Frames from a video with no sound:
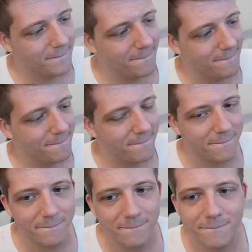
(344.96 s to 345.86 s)

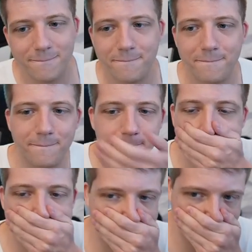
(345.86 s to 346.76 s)

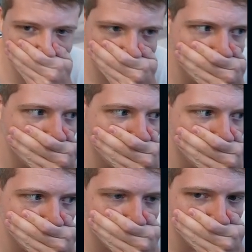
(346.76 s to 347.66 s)

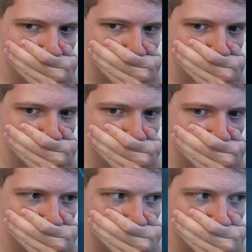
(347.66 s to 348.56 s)

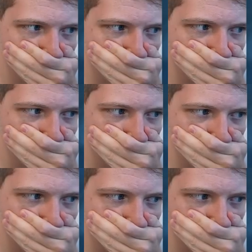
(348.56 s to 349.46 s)

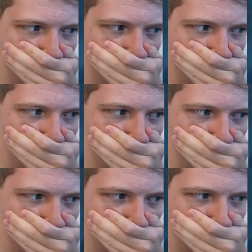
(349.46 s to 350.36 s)

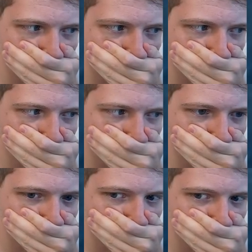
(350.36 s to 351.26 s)

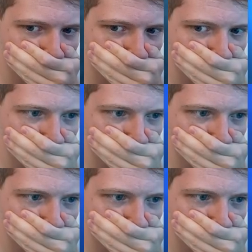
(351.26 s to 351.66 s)
[no speech]